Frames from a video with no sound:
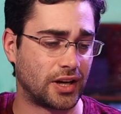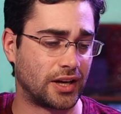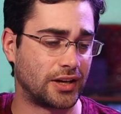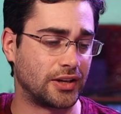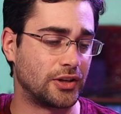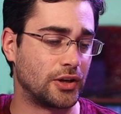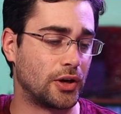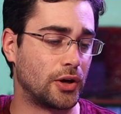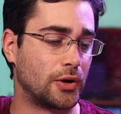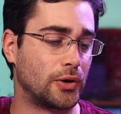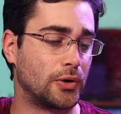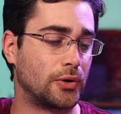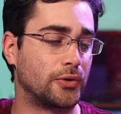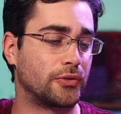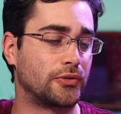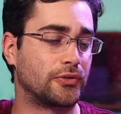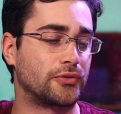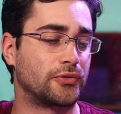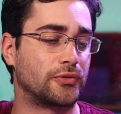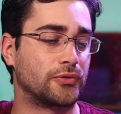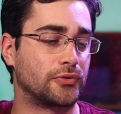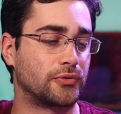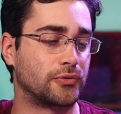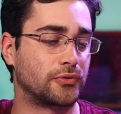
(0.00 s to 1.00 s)
I know,
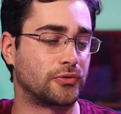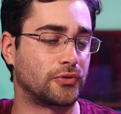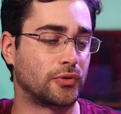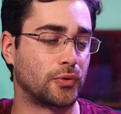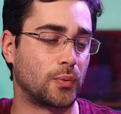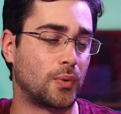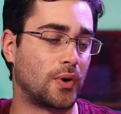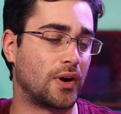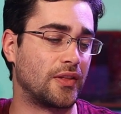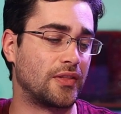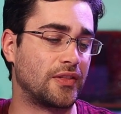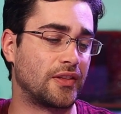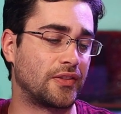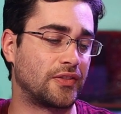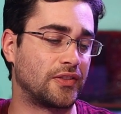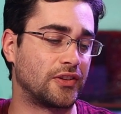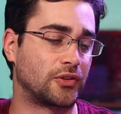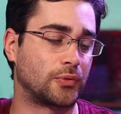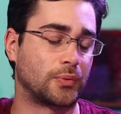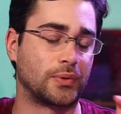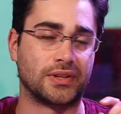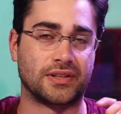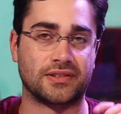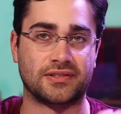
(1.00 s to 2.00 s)
for one, that
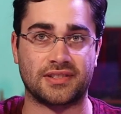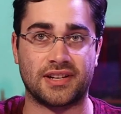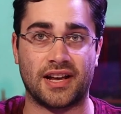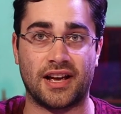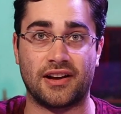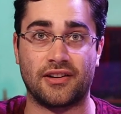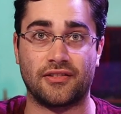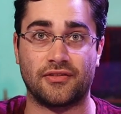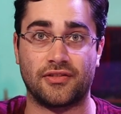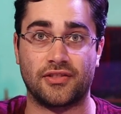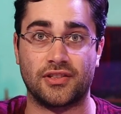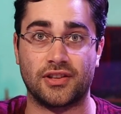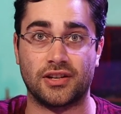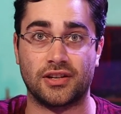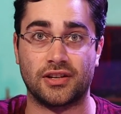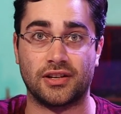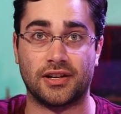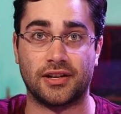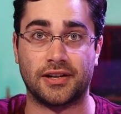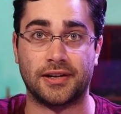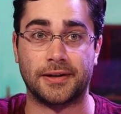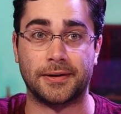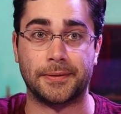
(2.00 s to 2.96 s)
this one doesn't have the